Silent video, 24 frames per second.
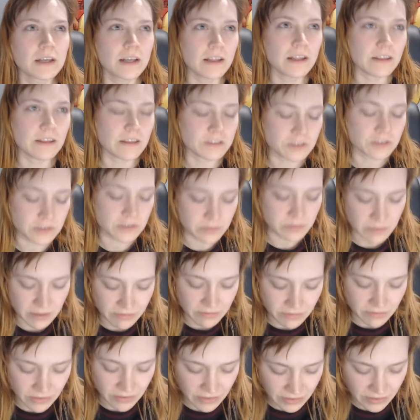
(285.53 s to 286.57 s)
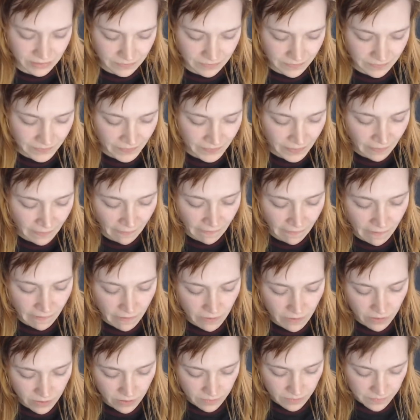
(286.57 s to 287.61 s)
That's just my feeling.
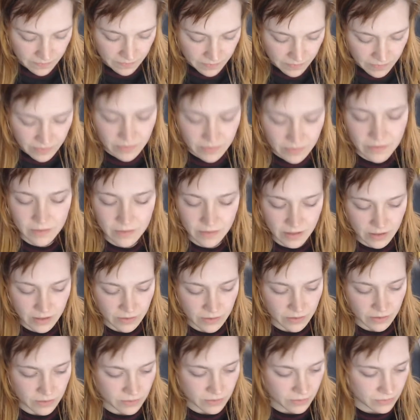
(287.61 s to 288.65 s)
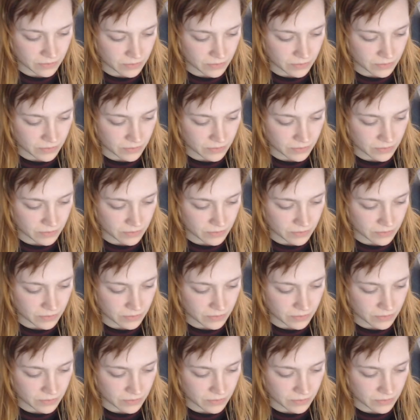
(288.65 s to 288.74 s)
Now